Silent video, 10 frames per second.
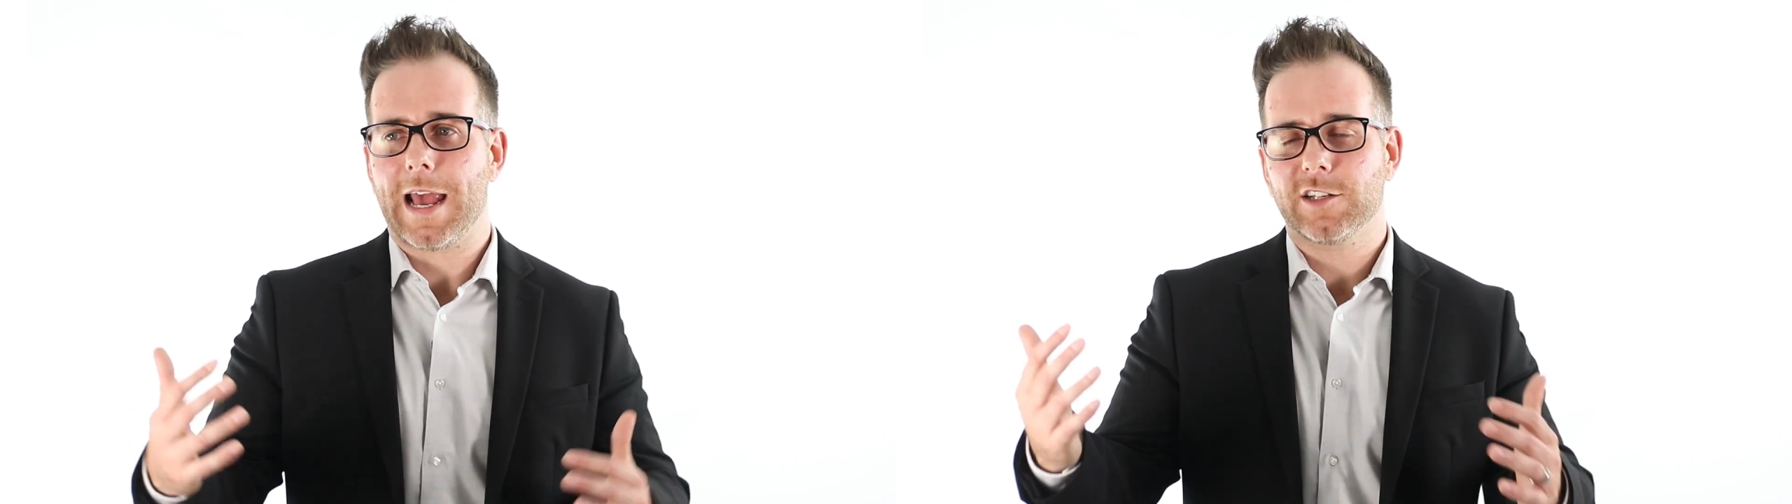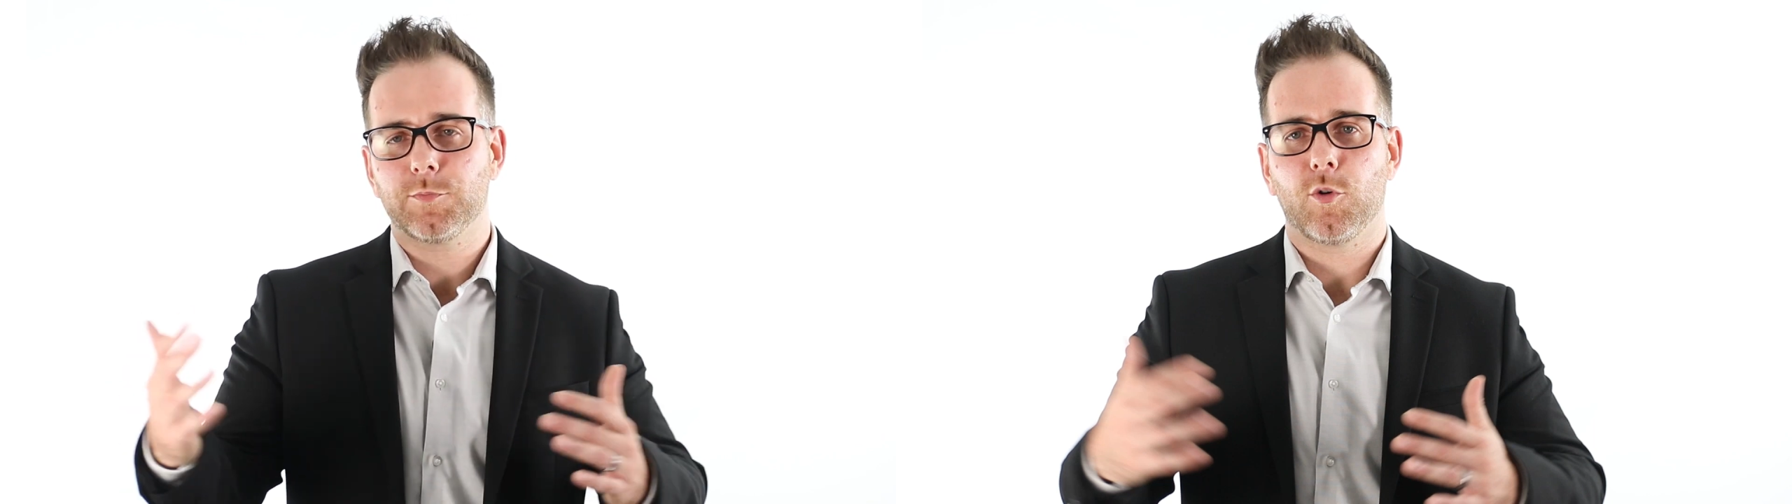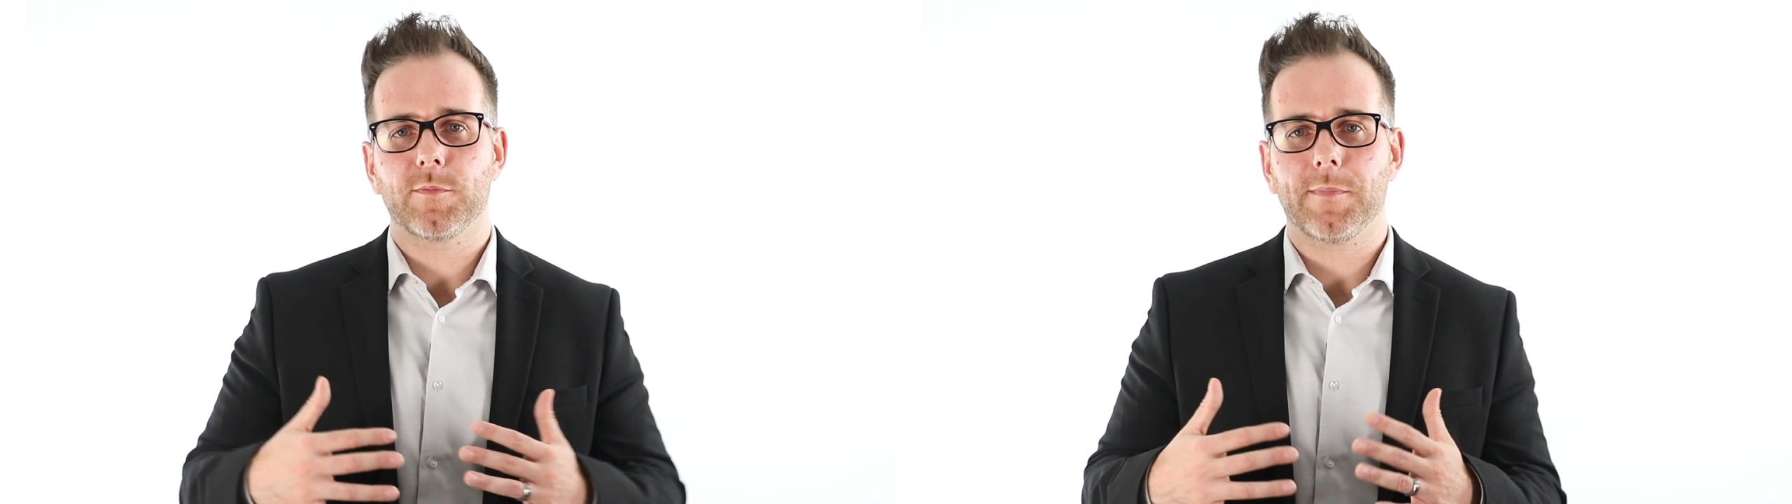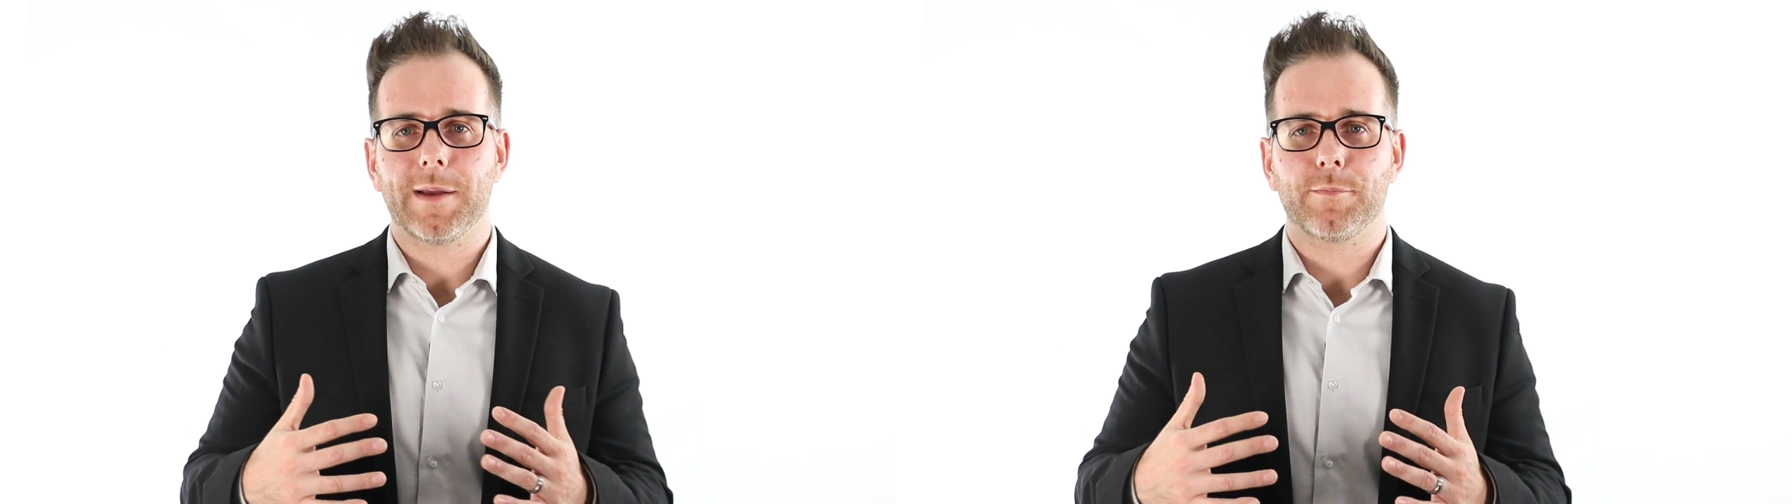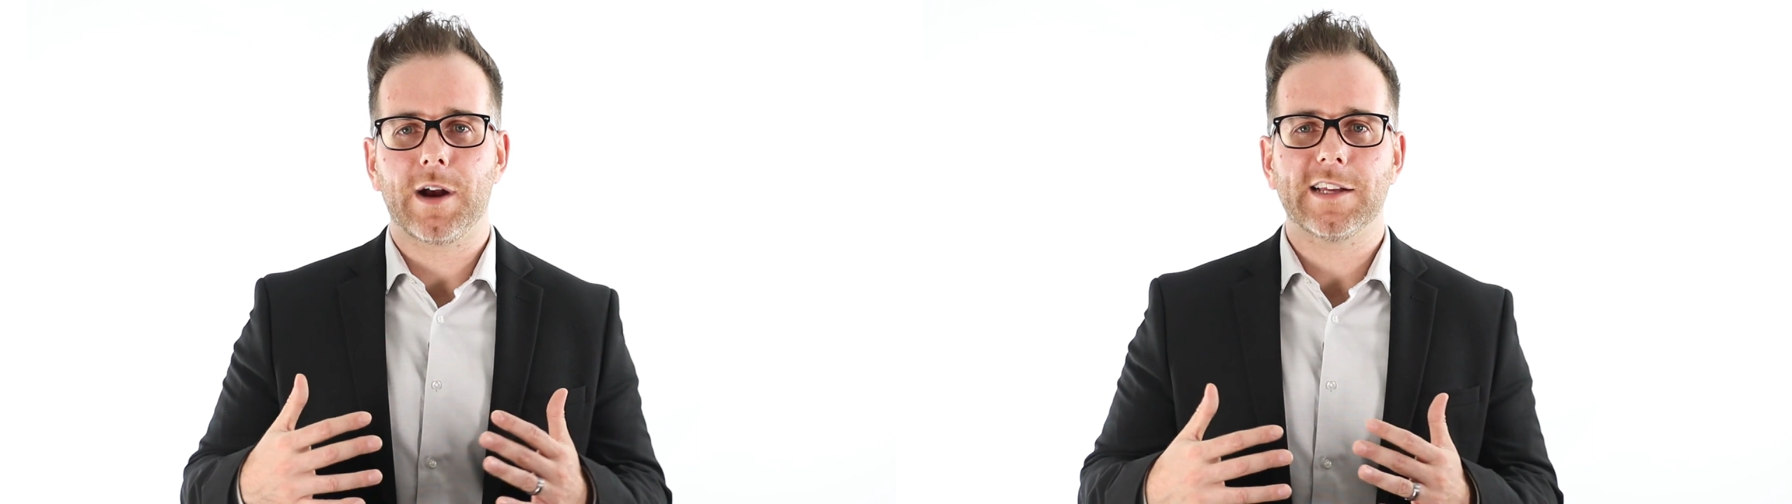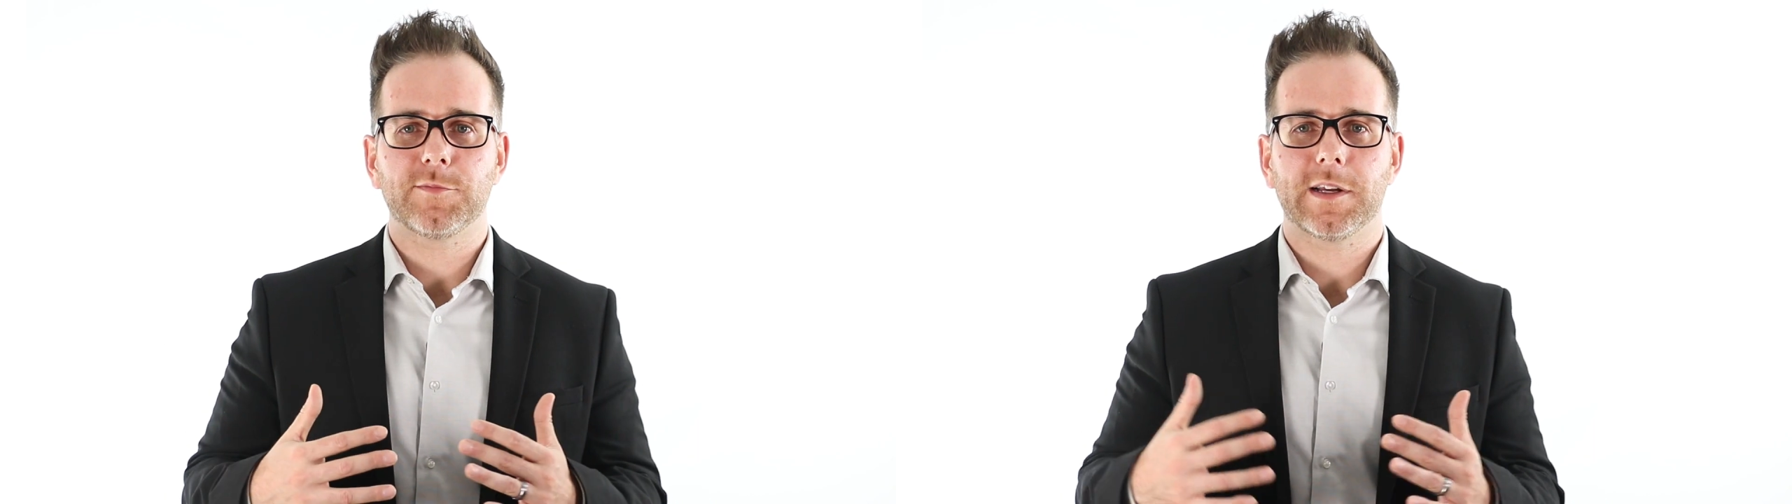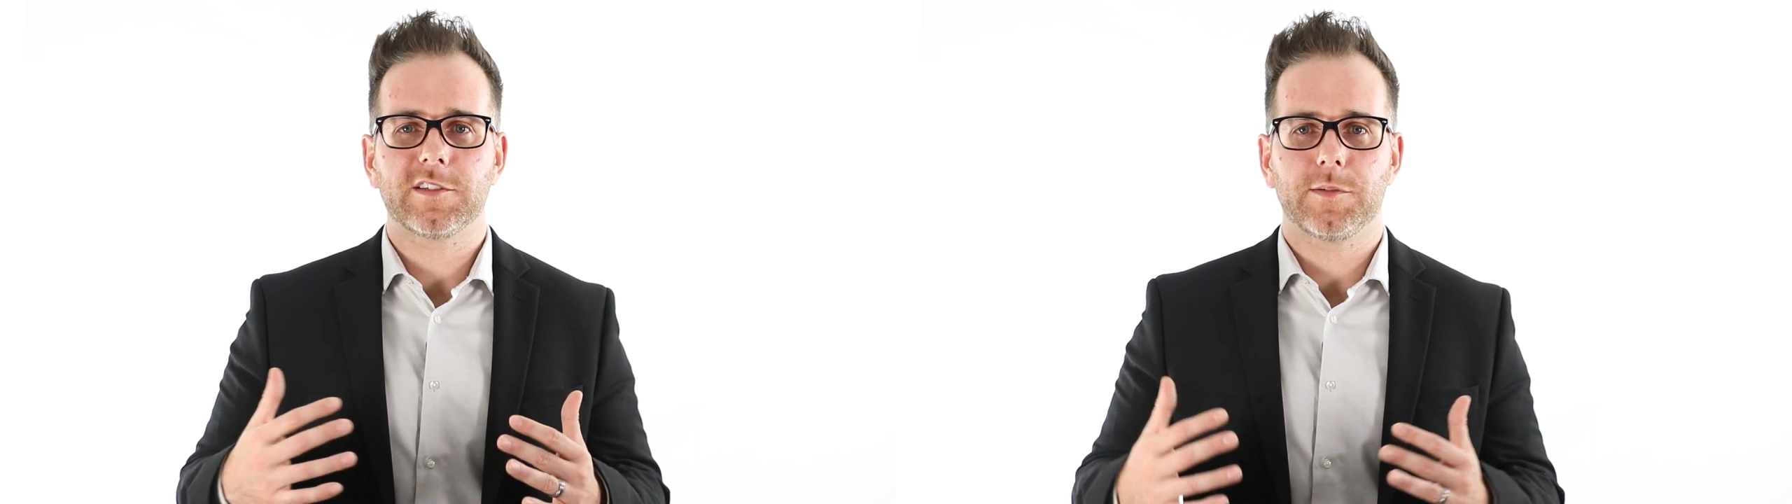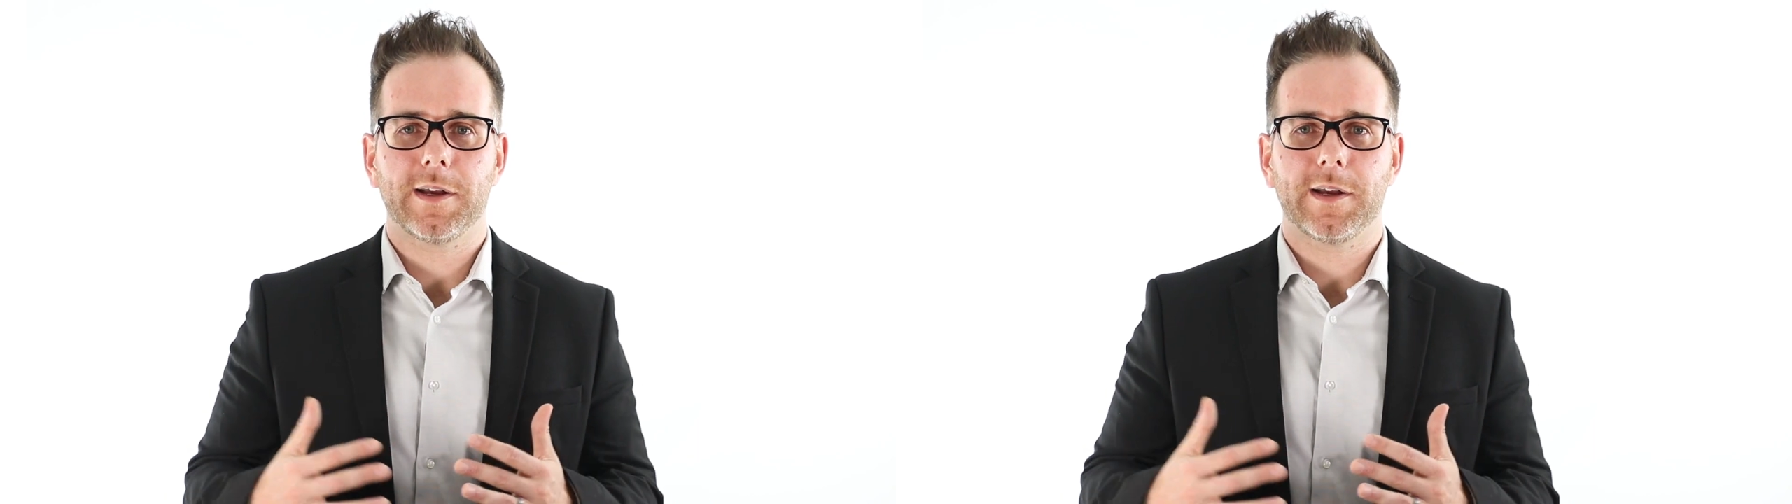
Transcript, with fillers: export my prospects